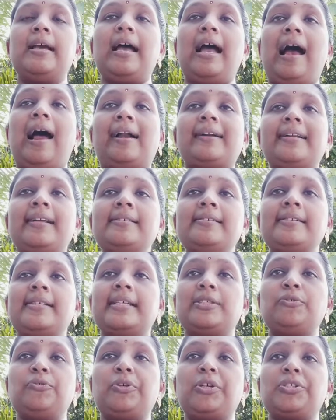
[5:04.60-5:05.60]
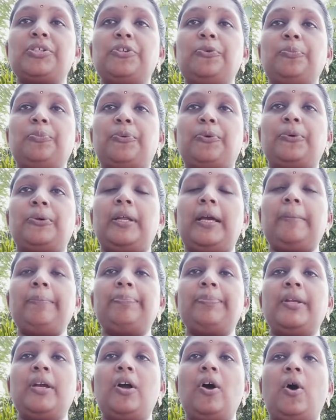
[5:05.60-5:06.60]
adult education
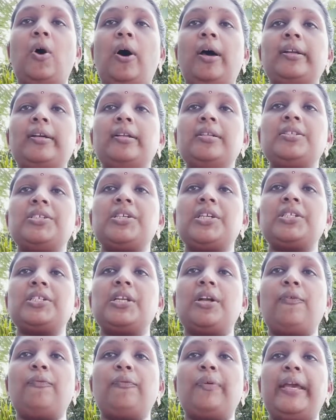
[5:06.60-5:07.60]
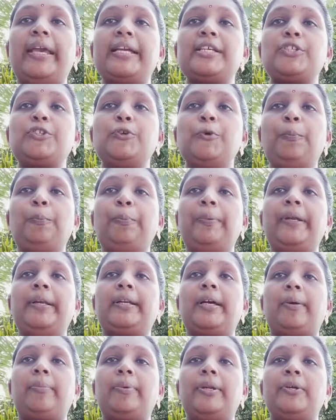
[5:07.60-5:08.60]
program, organization of
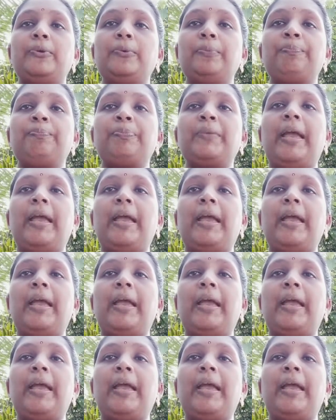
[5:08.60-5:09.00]
SUPW,